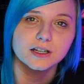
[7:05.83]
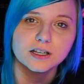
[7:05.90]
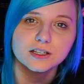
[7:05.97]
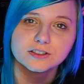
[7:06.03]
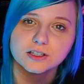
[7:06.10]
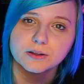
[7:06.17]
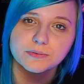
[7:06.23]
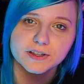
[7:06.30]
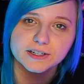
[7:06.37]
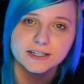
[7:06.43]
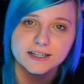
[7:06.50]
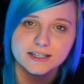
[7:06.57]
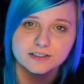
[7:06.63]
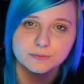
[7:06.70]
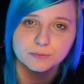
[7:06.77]
Something that
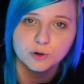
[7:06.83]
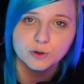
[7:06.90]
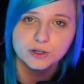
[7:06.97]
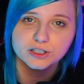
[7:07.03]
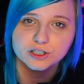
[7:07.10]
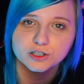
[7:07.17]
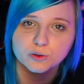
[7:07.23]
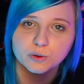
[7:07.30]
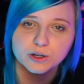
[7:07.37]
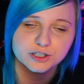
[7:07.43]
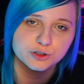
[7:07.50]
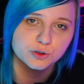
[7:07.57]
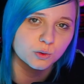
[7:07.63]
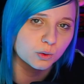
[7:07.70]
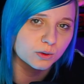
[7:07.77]
is important to note is
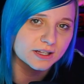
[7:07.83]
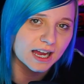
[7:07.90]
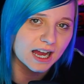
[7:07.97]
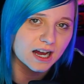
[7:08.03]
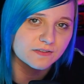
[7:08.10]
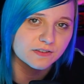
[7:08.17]
you only have